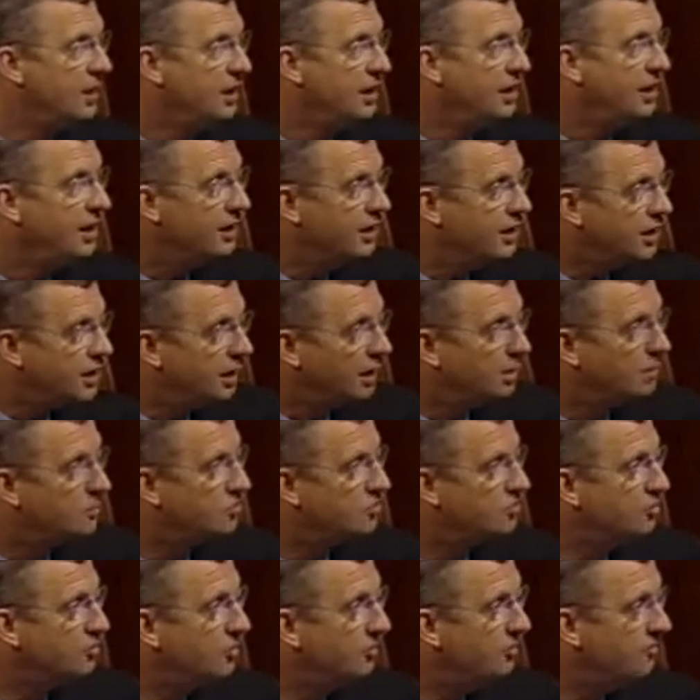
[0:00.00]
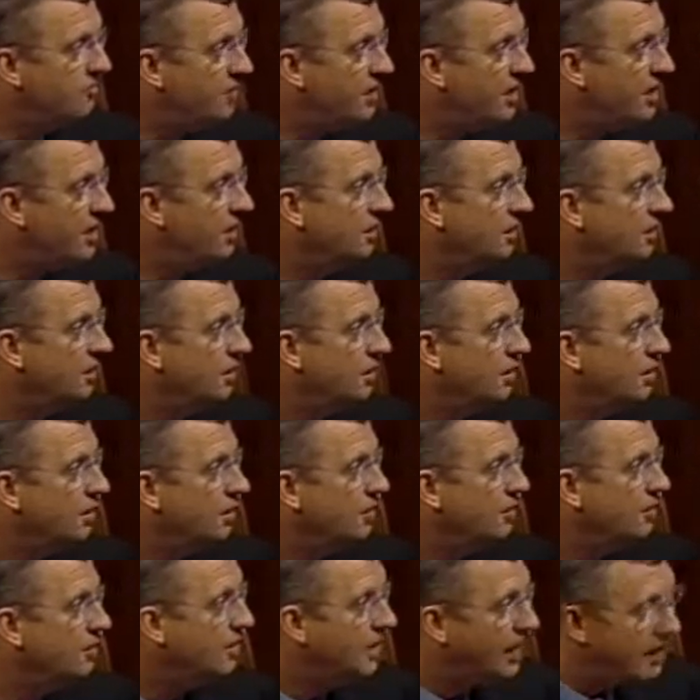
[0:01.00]
it comes from a faith
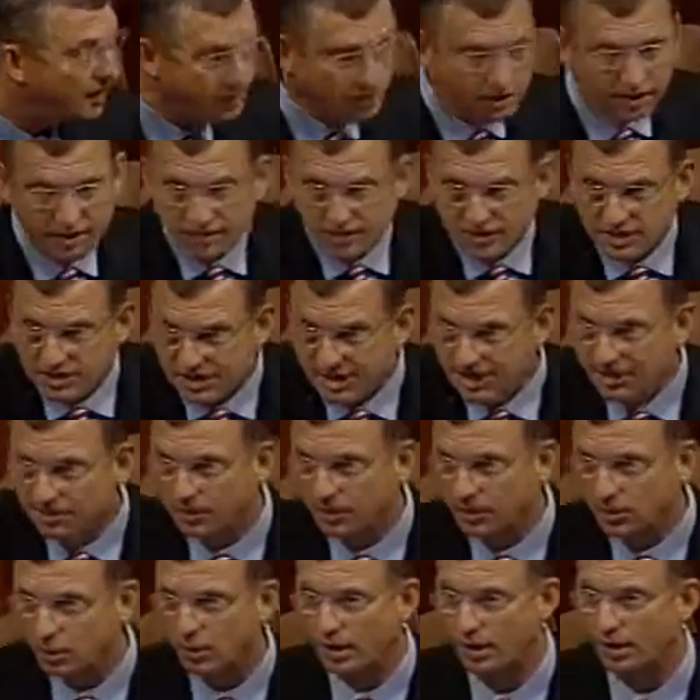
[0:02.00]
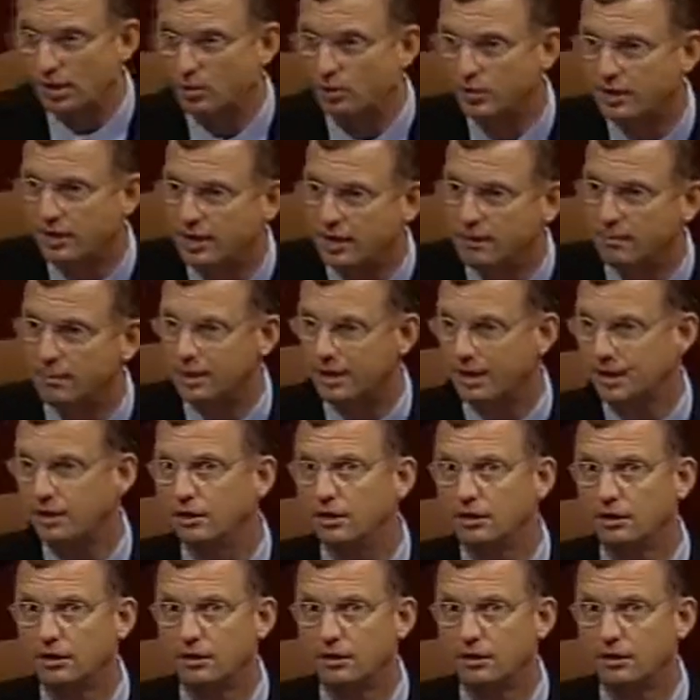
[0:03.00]
that I believe is deeply welled within me.